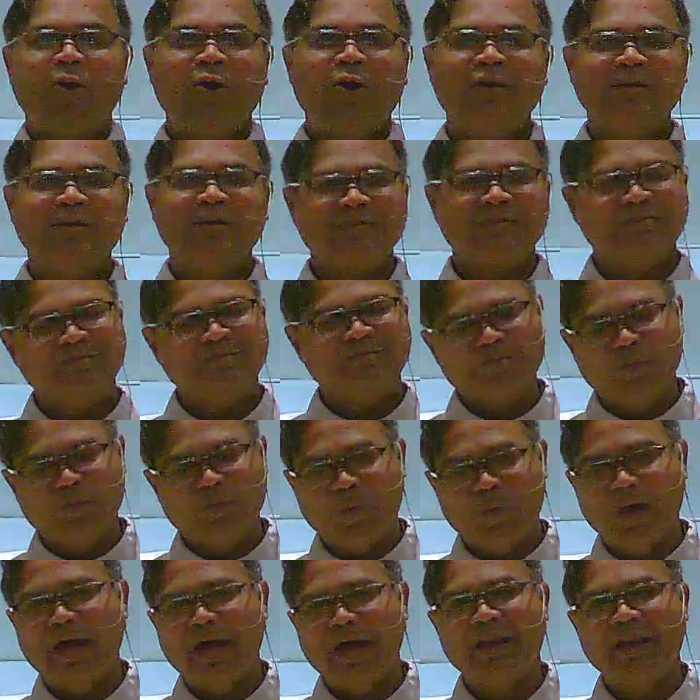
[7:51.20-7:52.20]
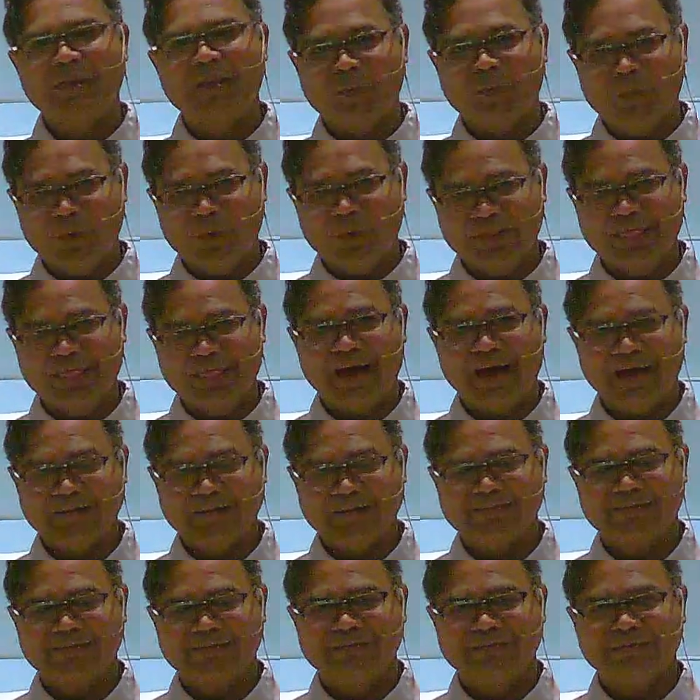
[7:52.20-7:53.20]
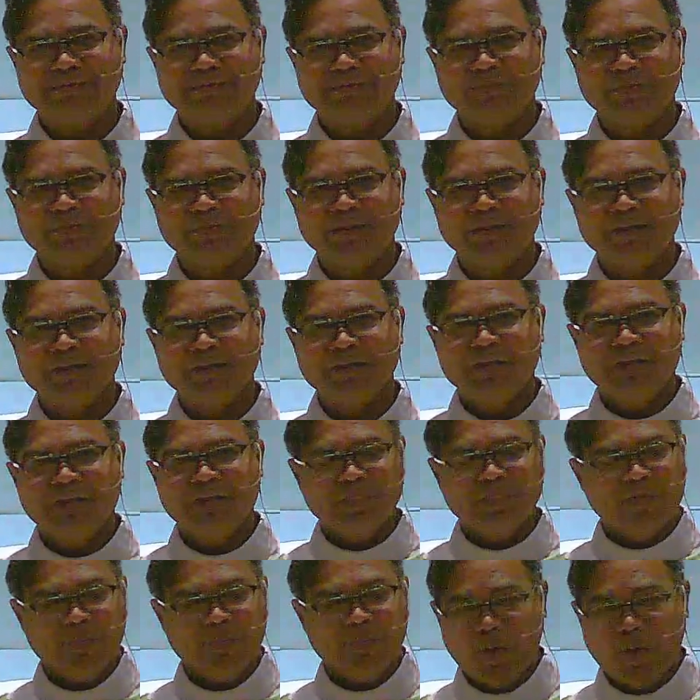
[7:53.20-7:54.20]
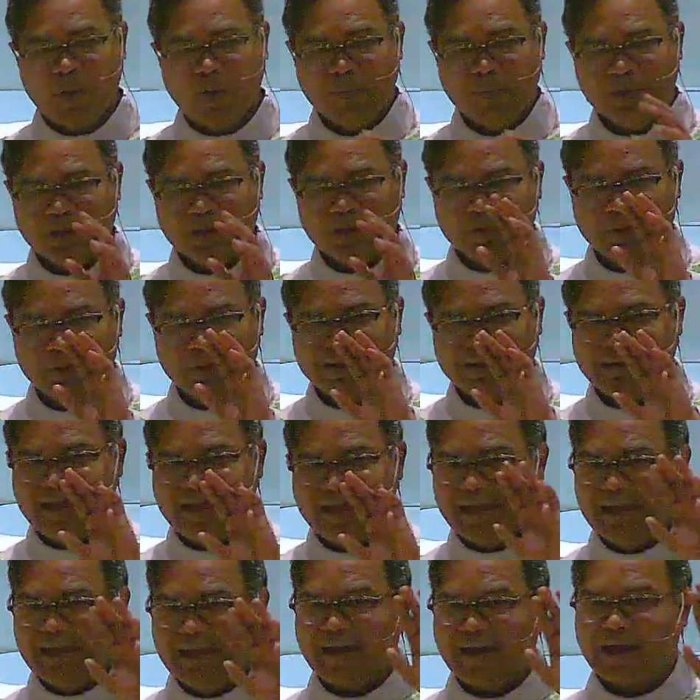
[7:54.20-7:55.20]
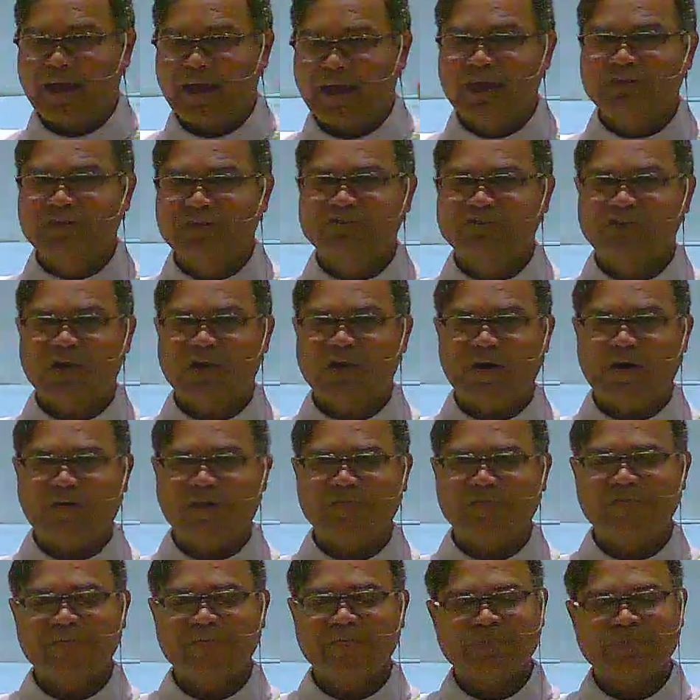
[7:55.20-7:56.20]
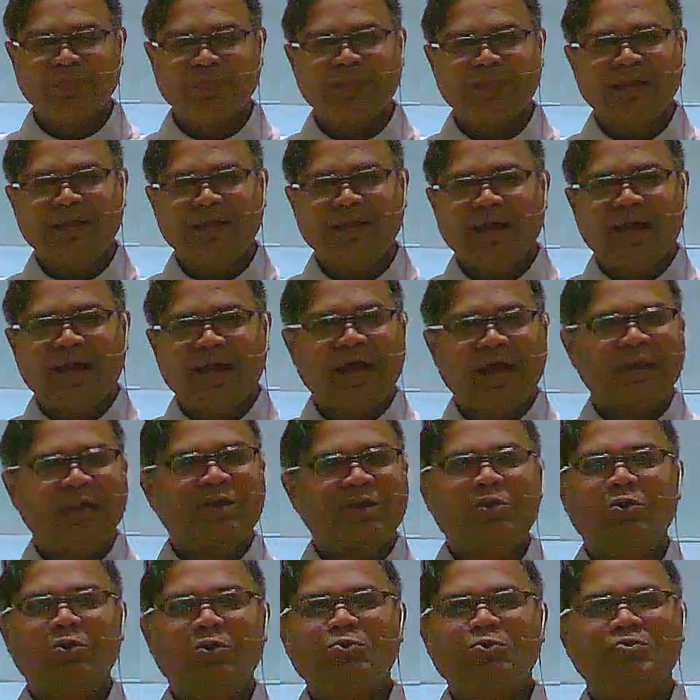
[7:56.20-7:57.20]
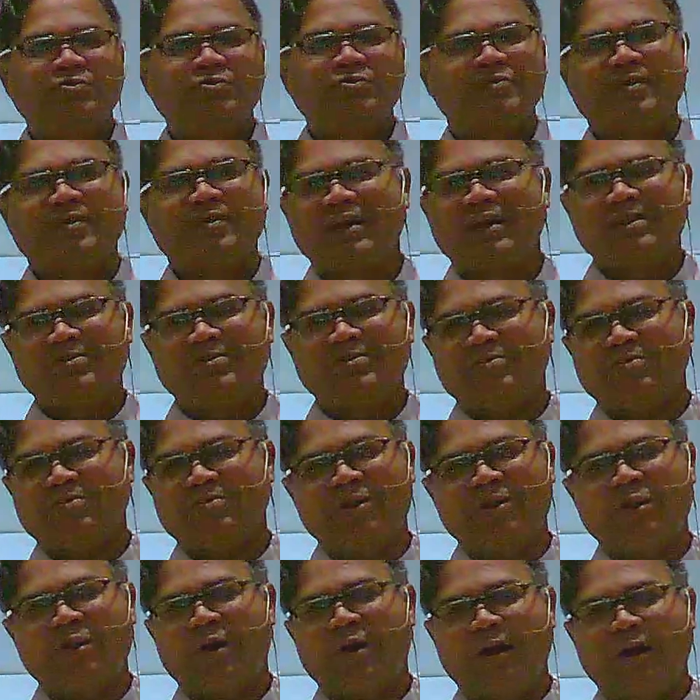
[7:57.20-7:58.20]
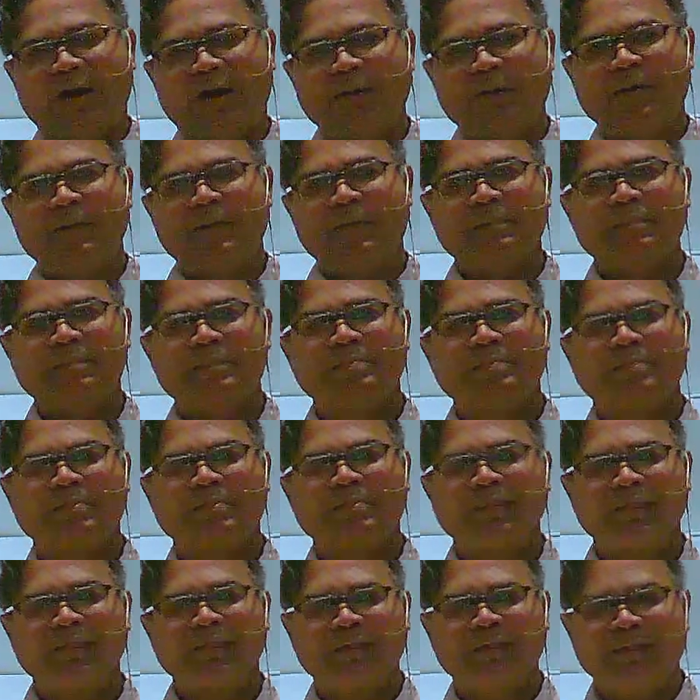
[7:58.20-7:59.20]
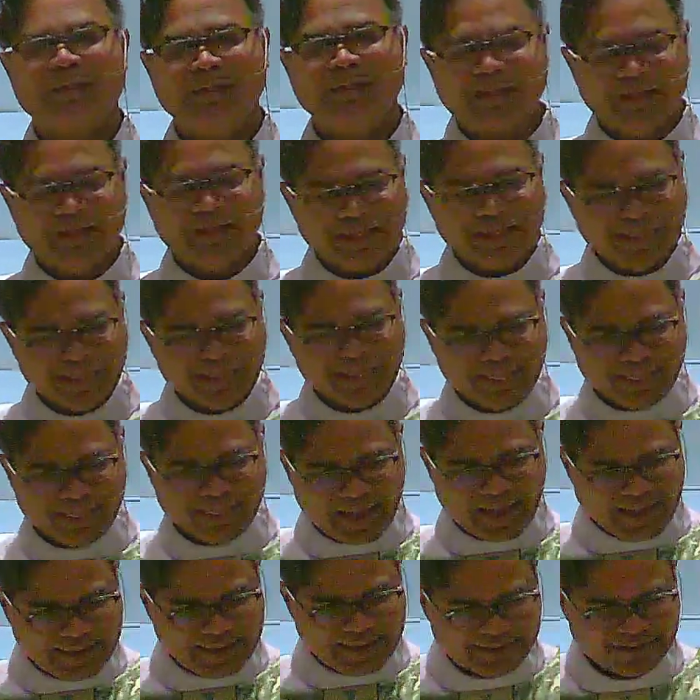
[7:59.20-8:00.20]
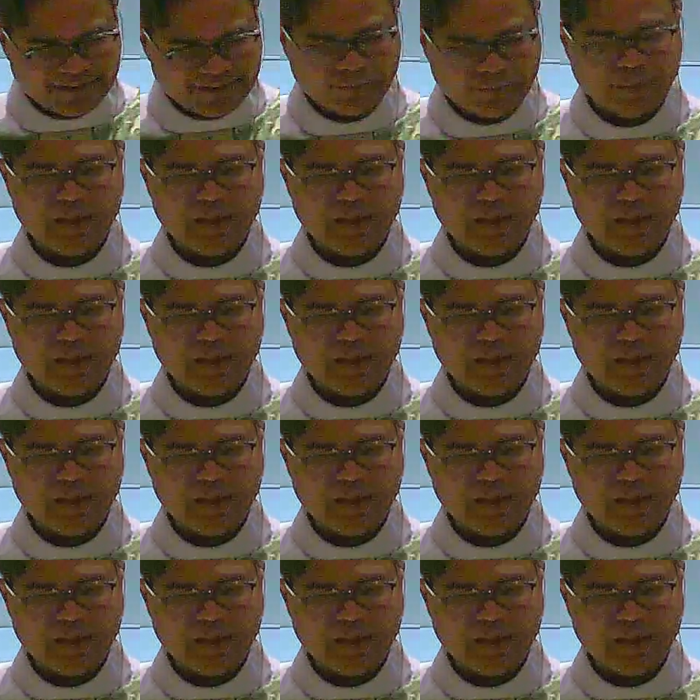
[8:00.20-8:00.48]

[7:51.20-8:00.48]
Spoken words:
all is well with us. The moment we take our eyes off and lose sight of the Lord, that